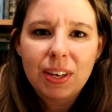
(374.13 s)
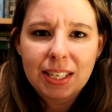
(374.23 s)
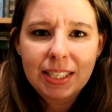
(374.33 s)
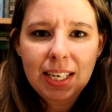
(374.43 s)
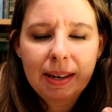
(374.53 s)

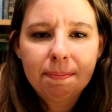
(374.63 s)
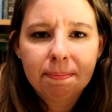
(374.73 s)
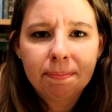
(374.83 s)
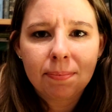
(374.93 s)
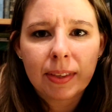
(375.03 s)
fixing
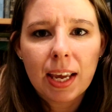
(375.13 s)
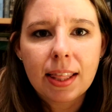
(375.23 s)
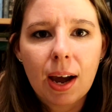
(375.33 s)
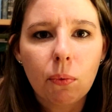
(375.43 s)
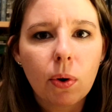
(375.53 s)

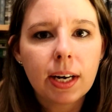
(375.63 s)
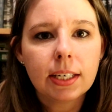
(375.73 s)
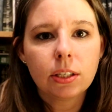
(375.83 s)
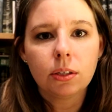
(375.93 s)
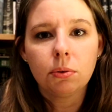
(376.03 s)
and that
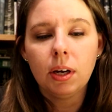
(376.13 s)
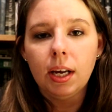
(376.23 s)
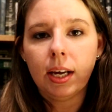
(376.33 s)
wanting to